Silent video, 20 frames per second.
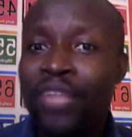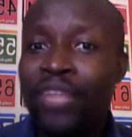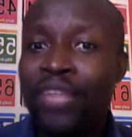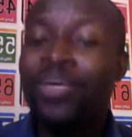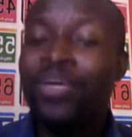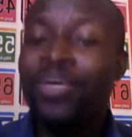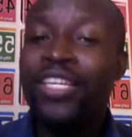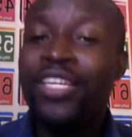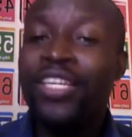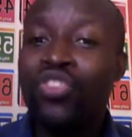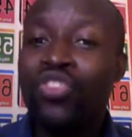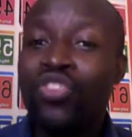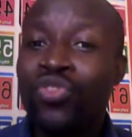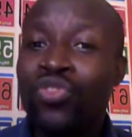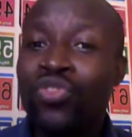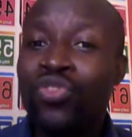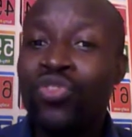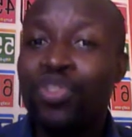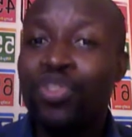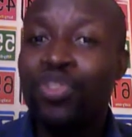You begin
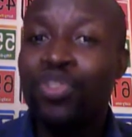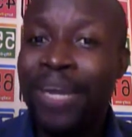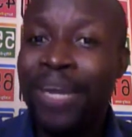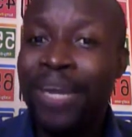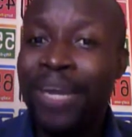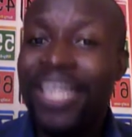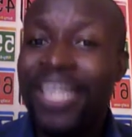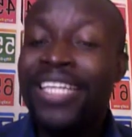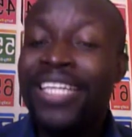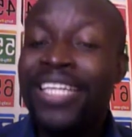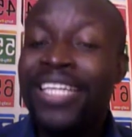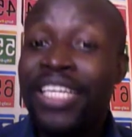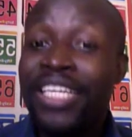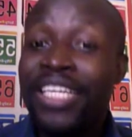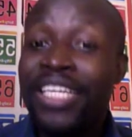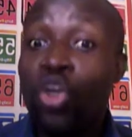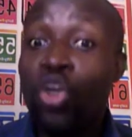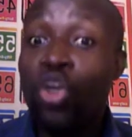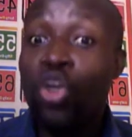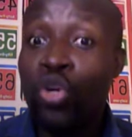to spell
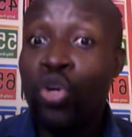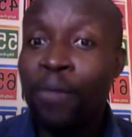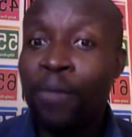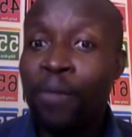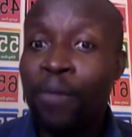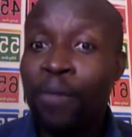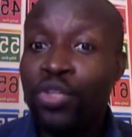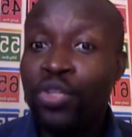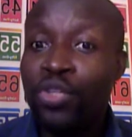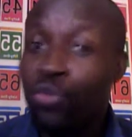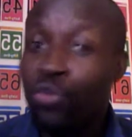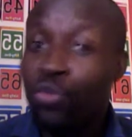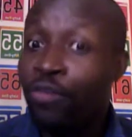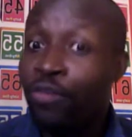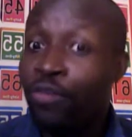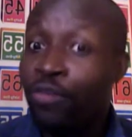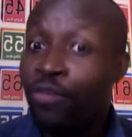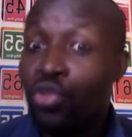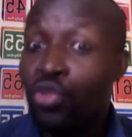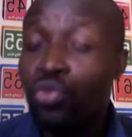T-O-W
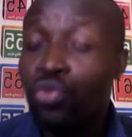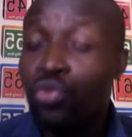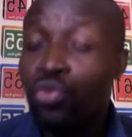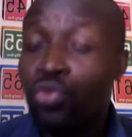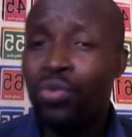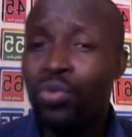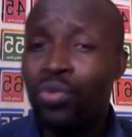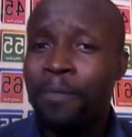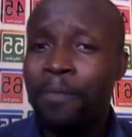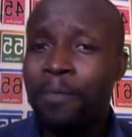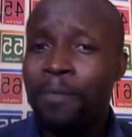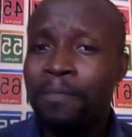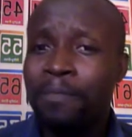for 2.